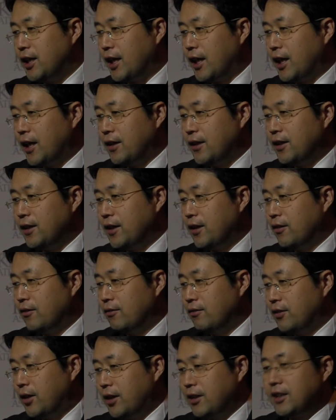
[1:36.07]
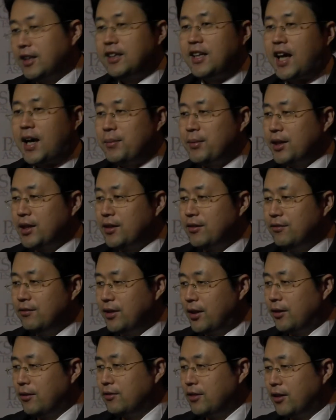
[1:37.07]
and uh, very dynamic,
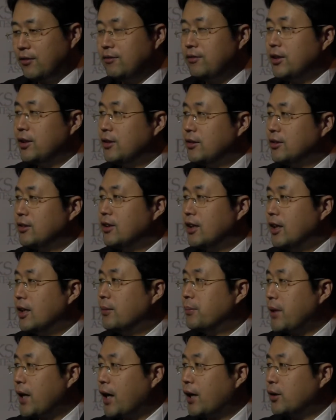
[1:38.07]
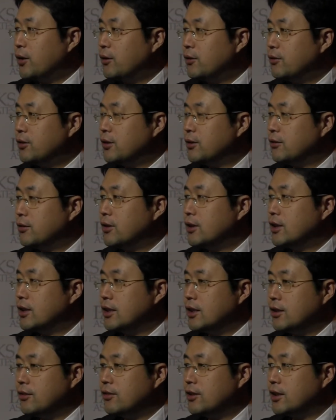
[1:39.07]
very fun-filled panel for, for
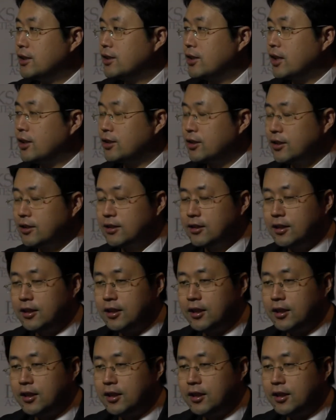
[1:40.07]
the for the session.